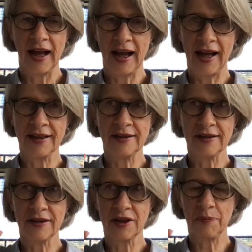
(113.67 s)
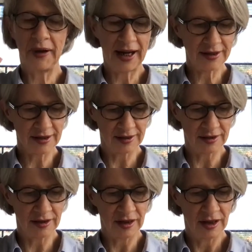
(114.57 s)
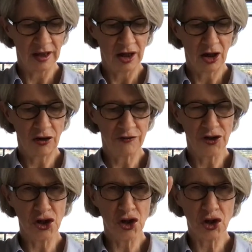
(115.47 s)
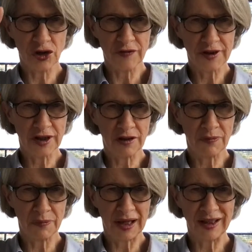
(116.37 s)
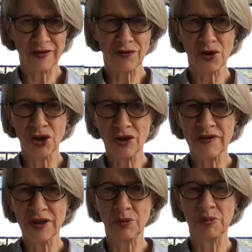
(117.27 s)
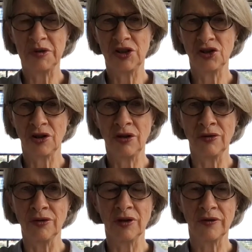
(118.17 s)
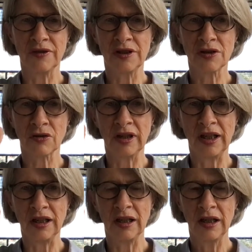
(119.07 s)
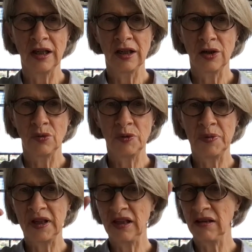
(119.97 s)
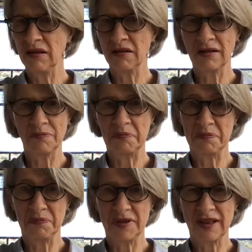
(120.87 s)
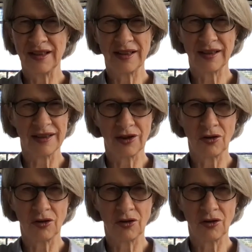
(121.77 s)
And the pattern of nerves, the pattern of nerves that would be shown on this screen would be, it sounds like it's a